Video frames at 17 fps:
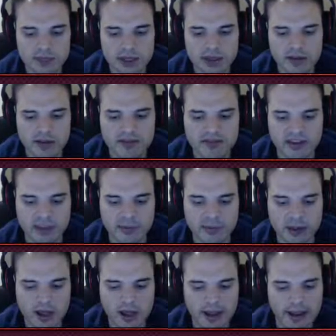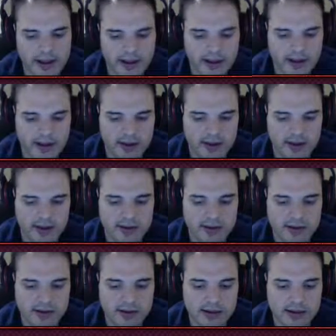this Sableye.
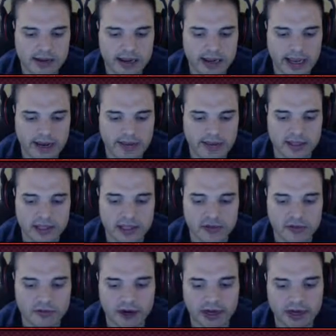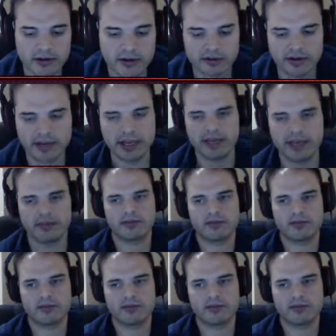And I think Giga Drain, yeah, there's